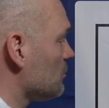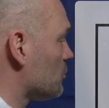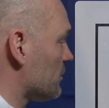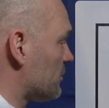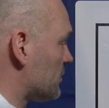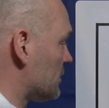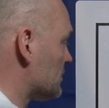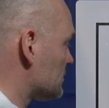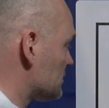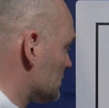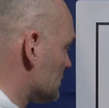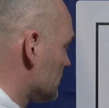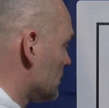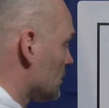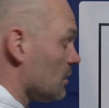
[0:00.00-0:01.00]
with
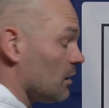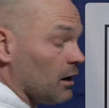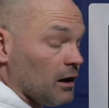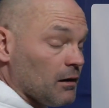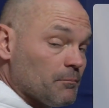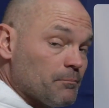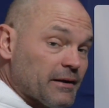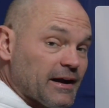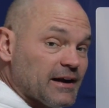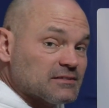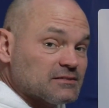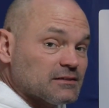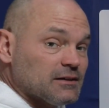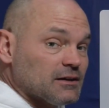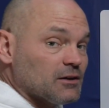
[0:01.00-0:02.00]
this
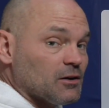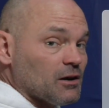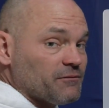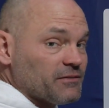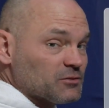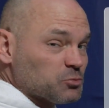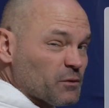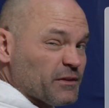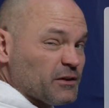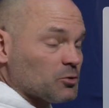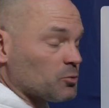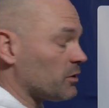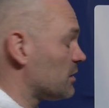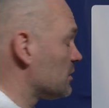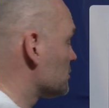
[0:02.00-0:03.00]
pass and cut offense, one thing to run